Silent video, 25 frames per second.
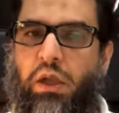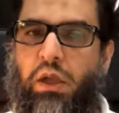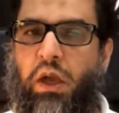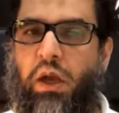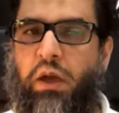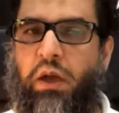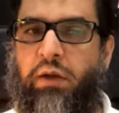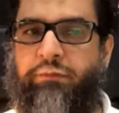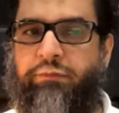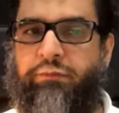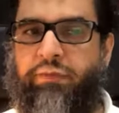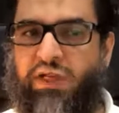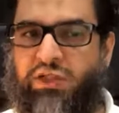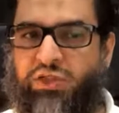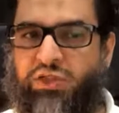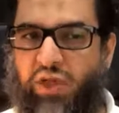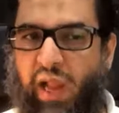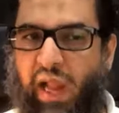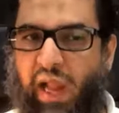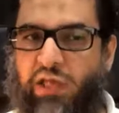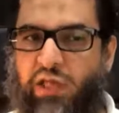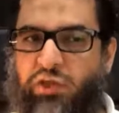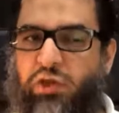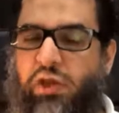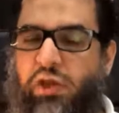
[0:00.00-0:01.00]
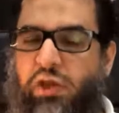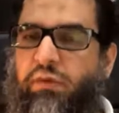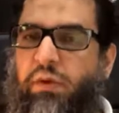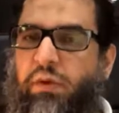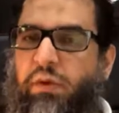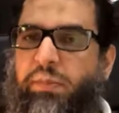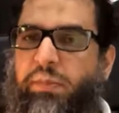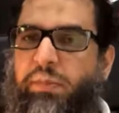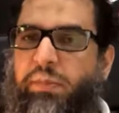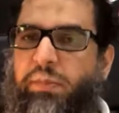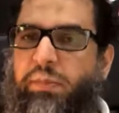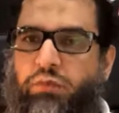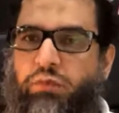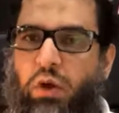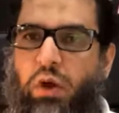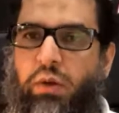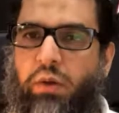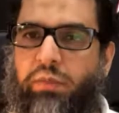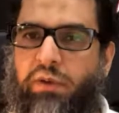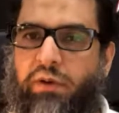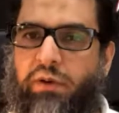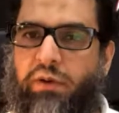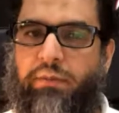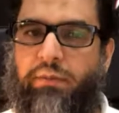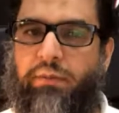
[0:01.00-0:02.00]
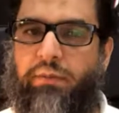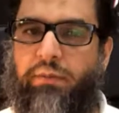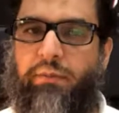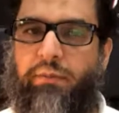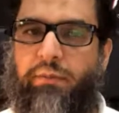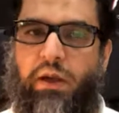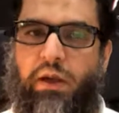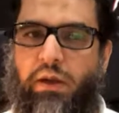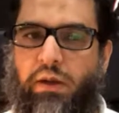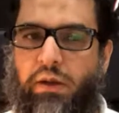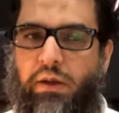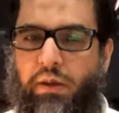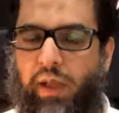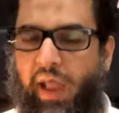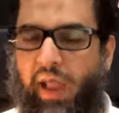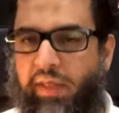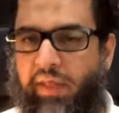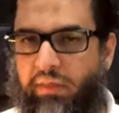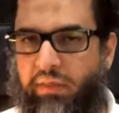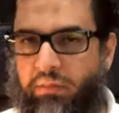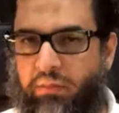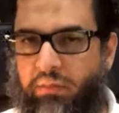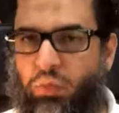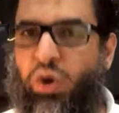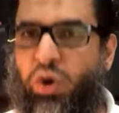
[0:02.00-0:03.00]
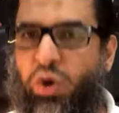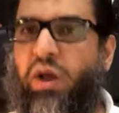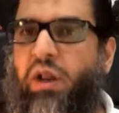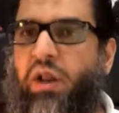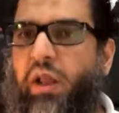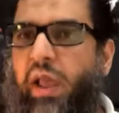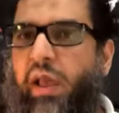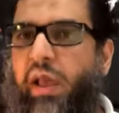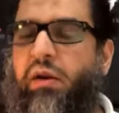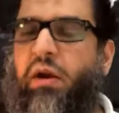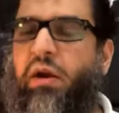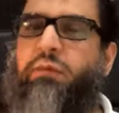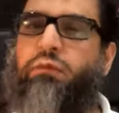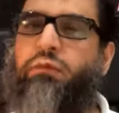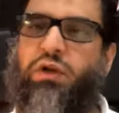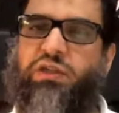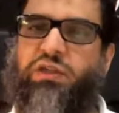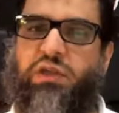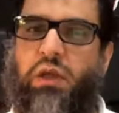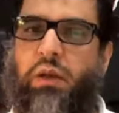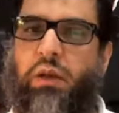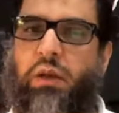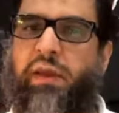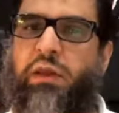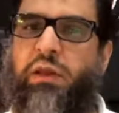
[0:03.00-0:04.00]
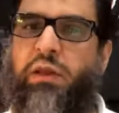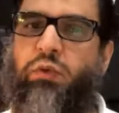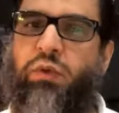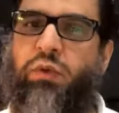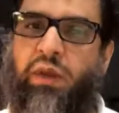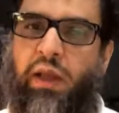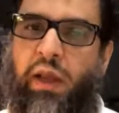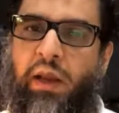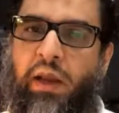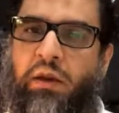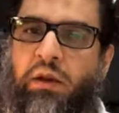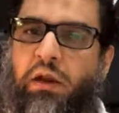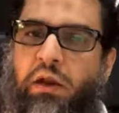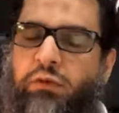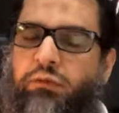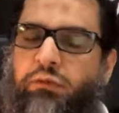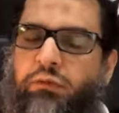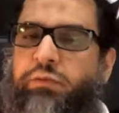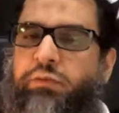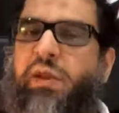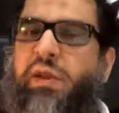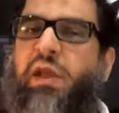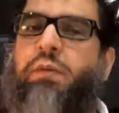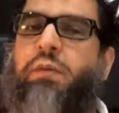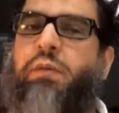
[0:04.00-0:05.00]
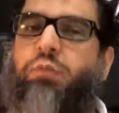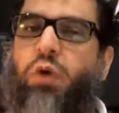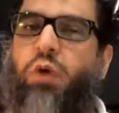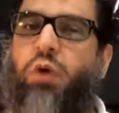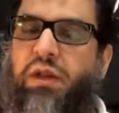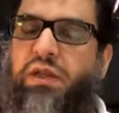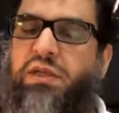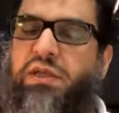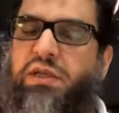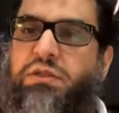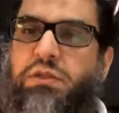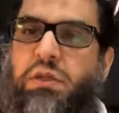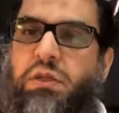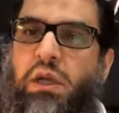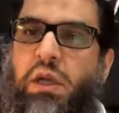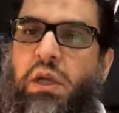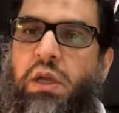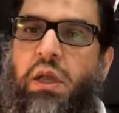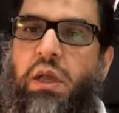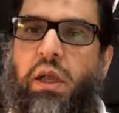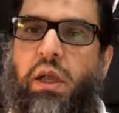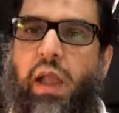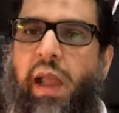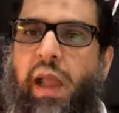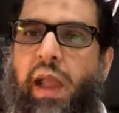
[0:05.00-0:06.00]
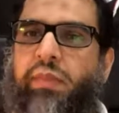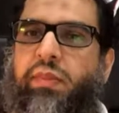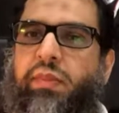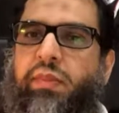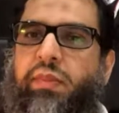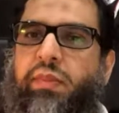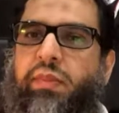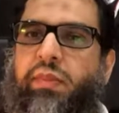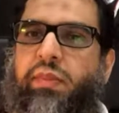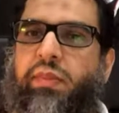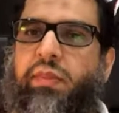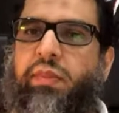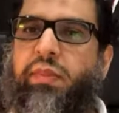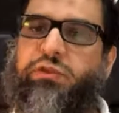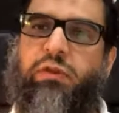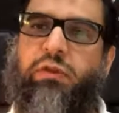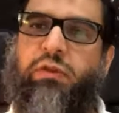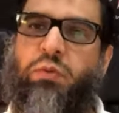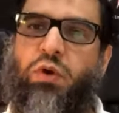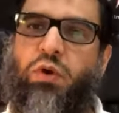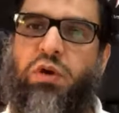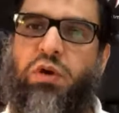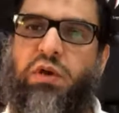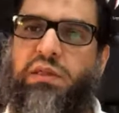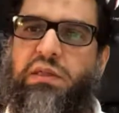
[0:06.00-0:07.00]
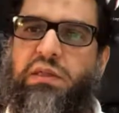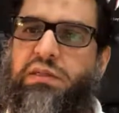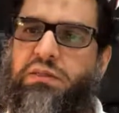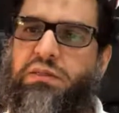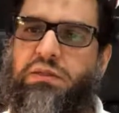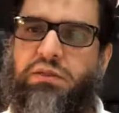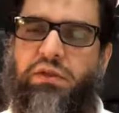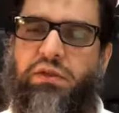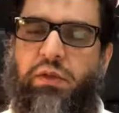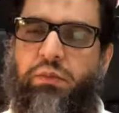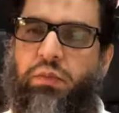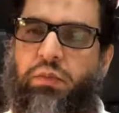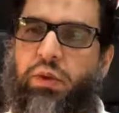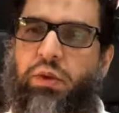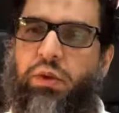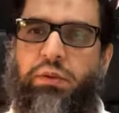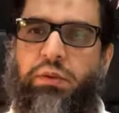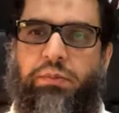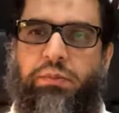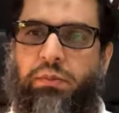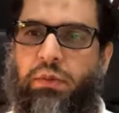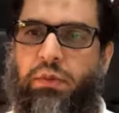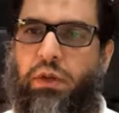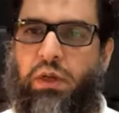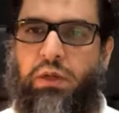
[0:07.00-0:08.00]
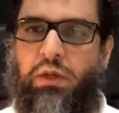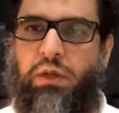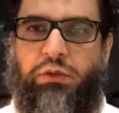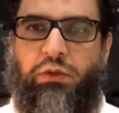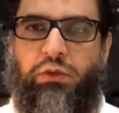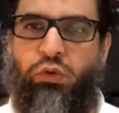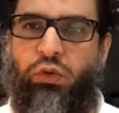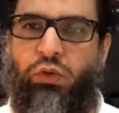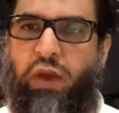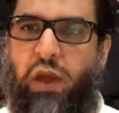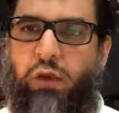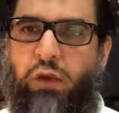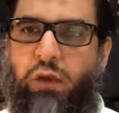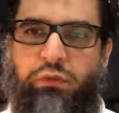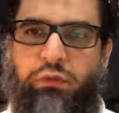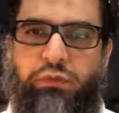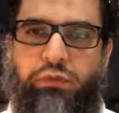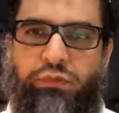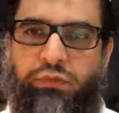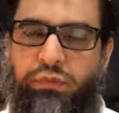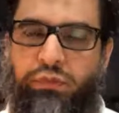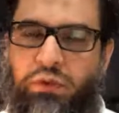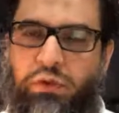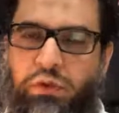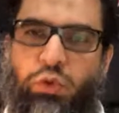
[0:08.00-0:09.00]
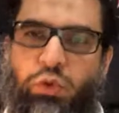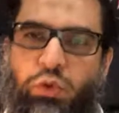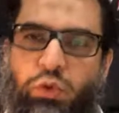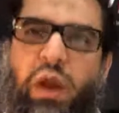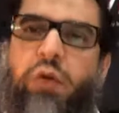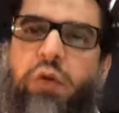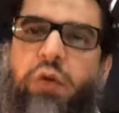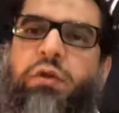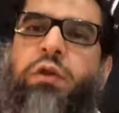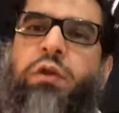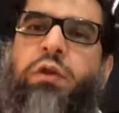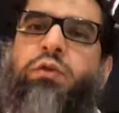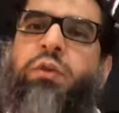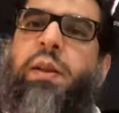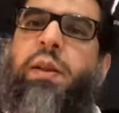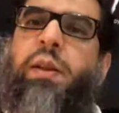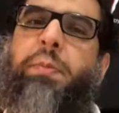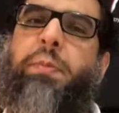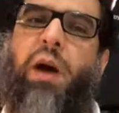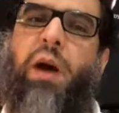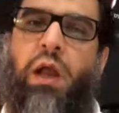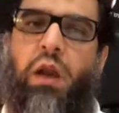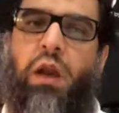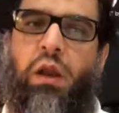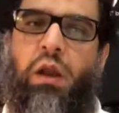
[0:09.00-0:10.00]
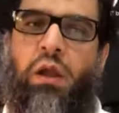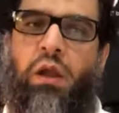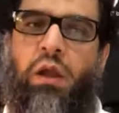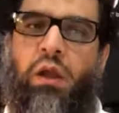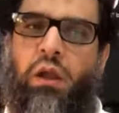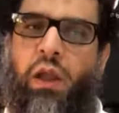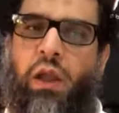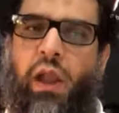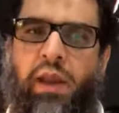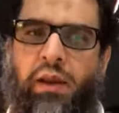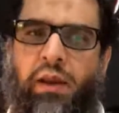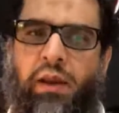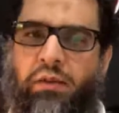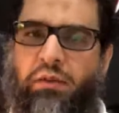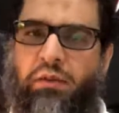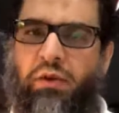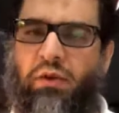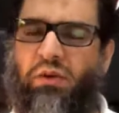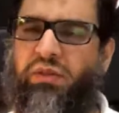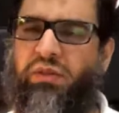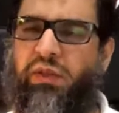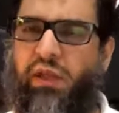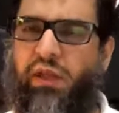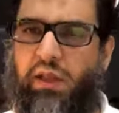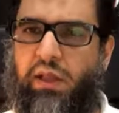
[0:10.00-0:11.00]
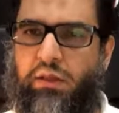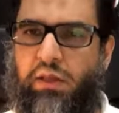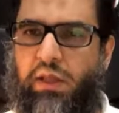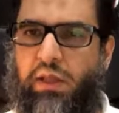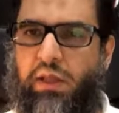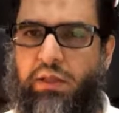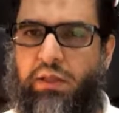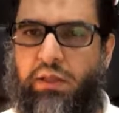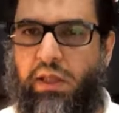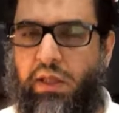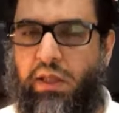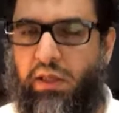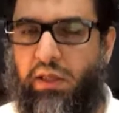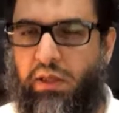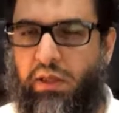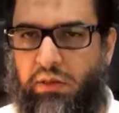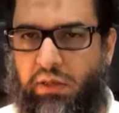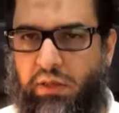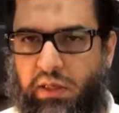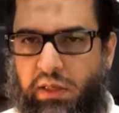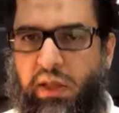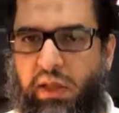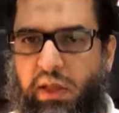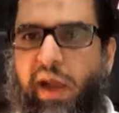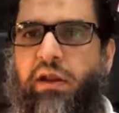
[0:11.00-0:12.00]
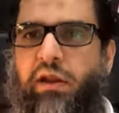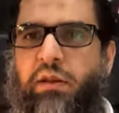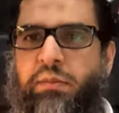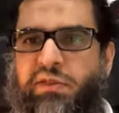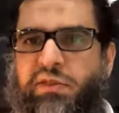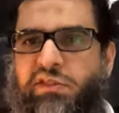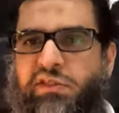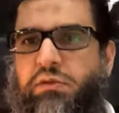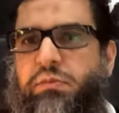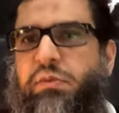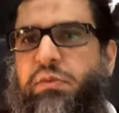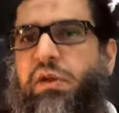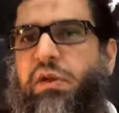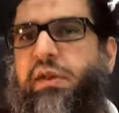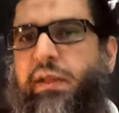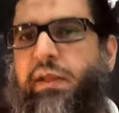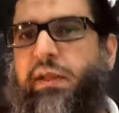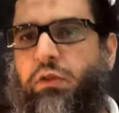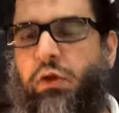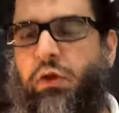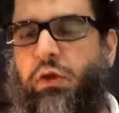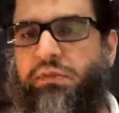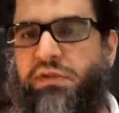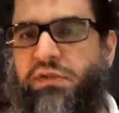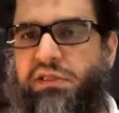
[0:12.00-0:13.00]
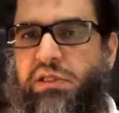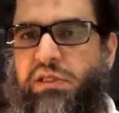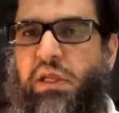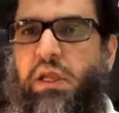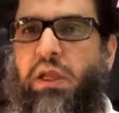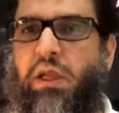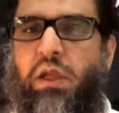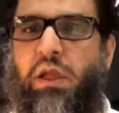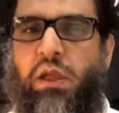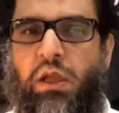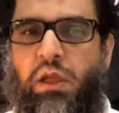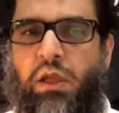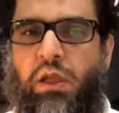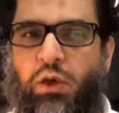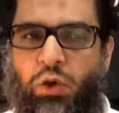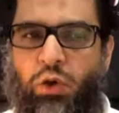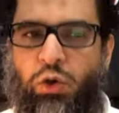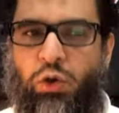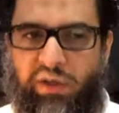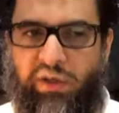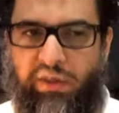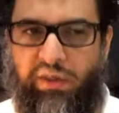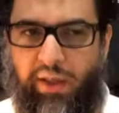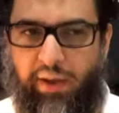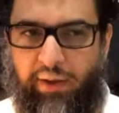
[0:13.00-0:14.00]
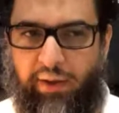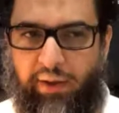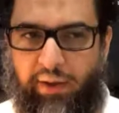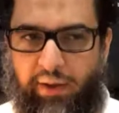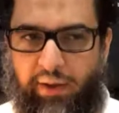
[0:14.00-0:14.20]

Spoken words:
which actually were being formed. And the Mughal era was coming to an end; it was being abolished. And the last of the Mughals, they were thrown out into Nepal, and they died a miserable death, obviously, over there.